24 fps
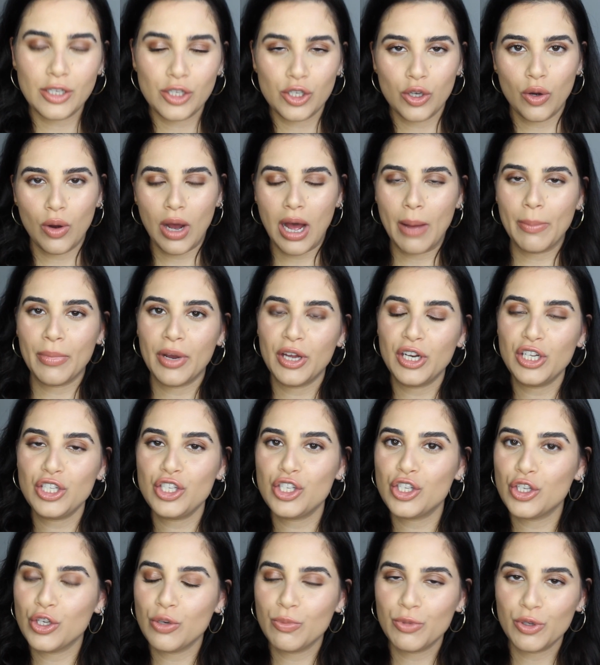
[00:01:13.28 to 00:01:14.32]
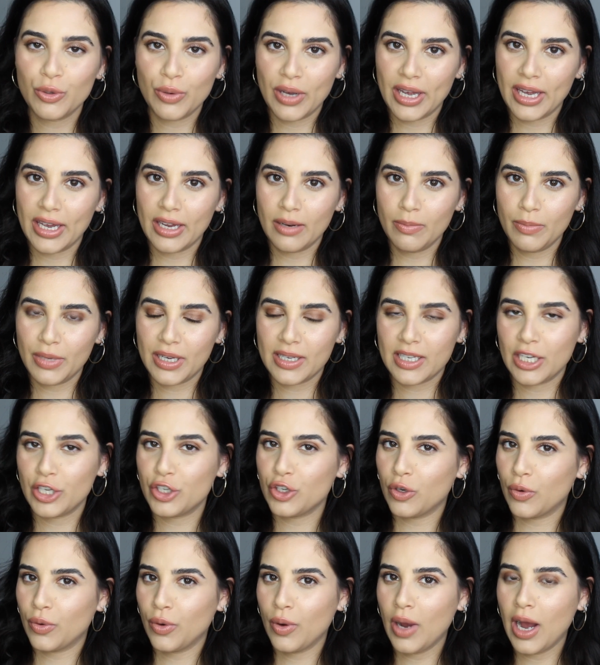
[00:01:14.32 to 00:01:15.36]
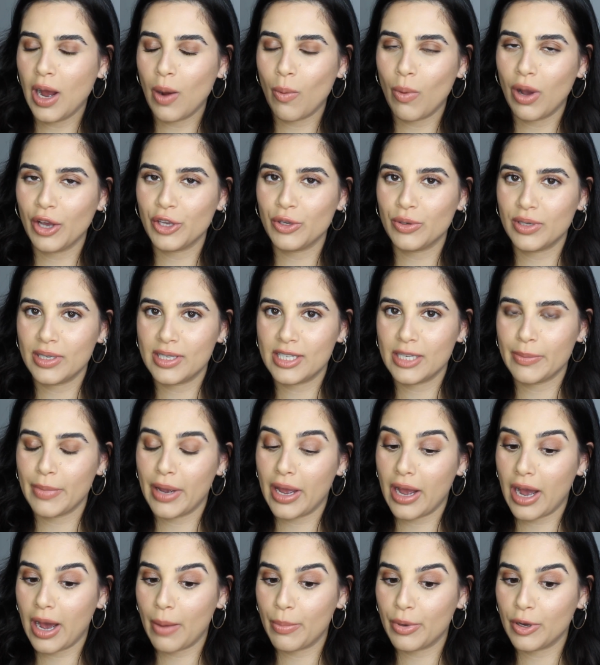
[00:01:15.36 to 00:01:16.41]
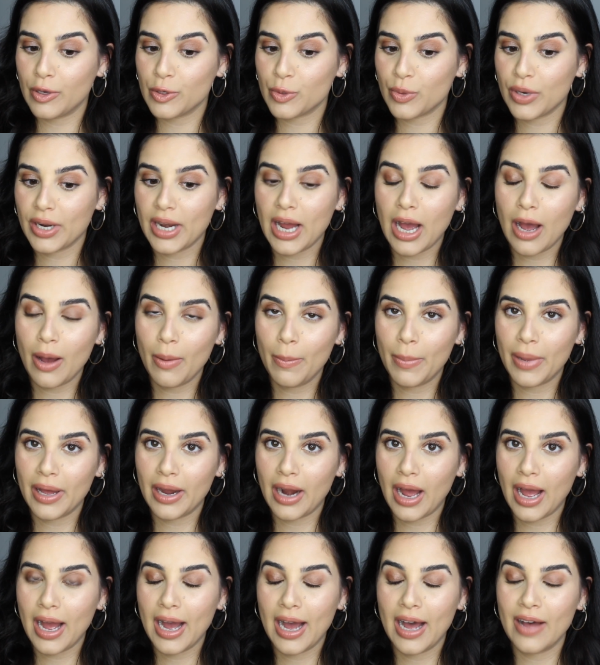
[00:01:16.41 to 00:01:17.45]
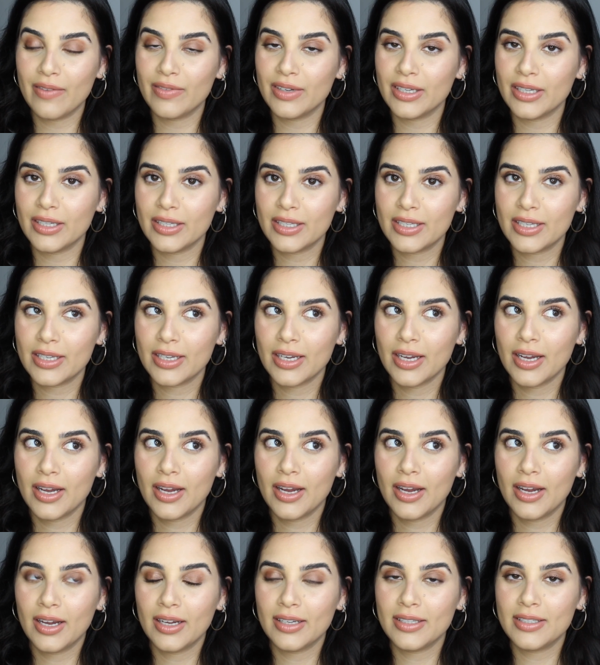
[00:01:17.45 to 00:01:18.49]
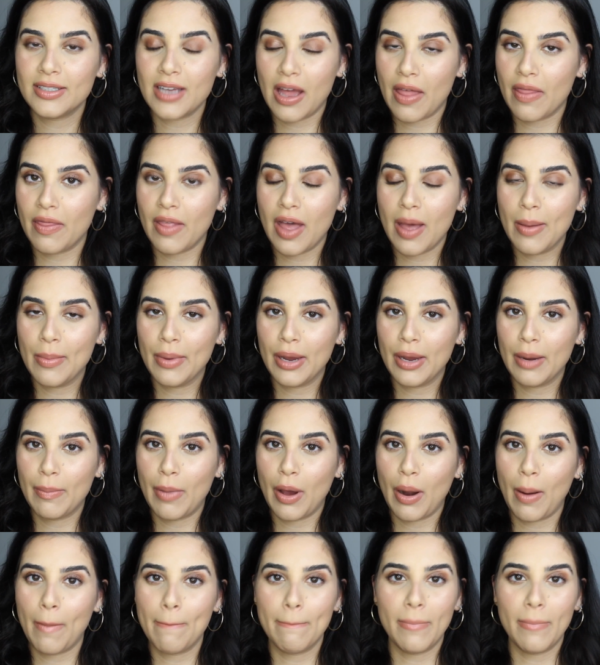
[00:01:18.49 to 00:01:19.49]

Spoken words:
so I'm gonna zoom you in because I don't know how well you can see my eyebrows right now, but I haven't done them in about a